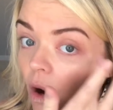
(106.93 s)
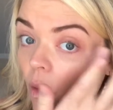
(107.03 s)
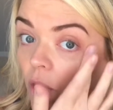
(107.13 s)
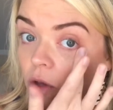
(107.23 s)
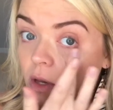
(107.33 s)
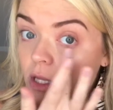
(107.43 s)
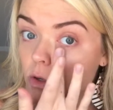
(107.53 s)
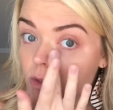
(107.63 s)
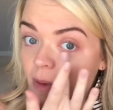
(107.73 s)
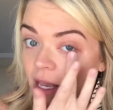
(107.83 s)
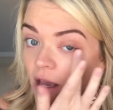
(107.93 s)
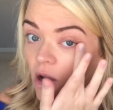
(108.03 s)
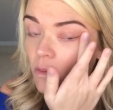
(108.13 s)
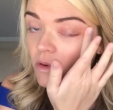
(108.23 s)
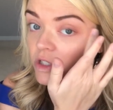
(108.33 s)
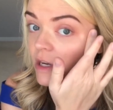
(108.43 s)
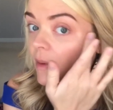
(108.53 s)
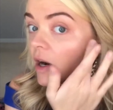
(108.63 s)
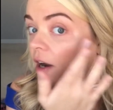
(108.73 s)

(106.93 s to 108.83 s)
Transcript: or you can use Pink Opal Shimmer,